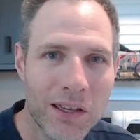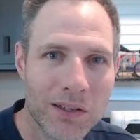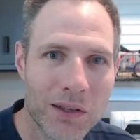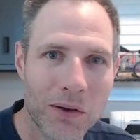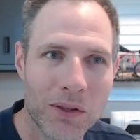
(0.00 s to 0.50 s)

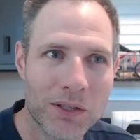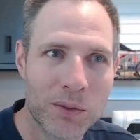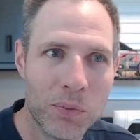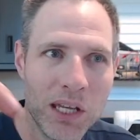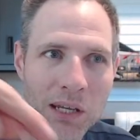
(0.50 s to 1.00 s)
So the
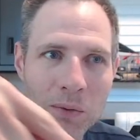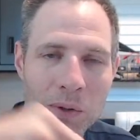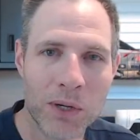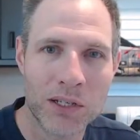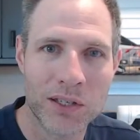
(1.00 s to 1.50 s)
speed with
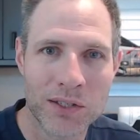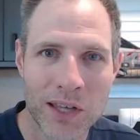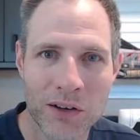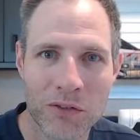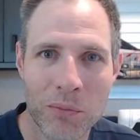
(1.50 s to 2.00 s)
which the
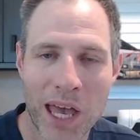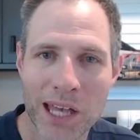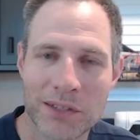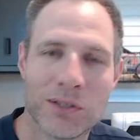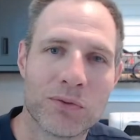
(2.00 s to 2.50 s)
center of
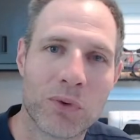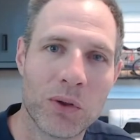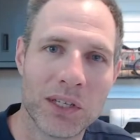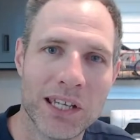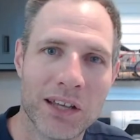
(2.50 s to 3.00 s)
mass is
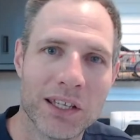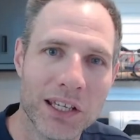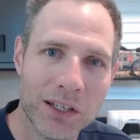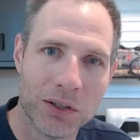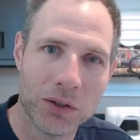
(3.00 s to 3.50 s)
rolling down the
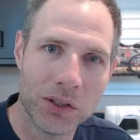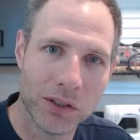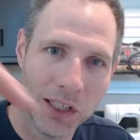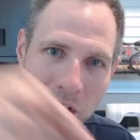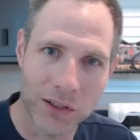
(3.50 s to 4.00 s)
hill
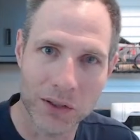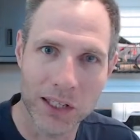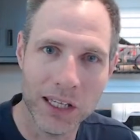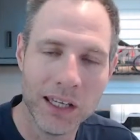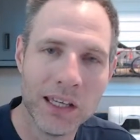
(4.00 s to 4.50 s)

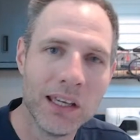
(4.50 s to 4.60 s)
linearly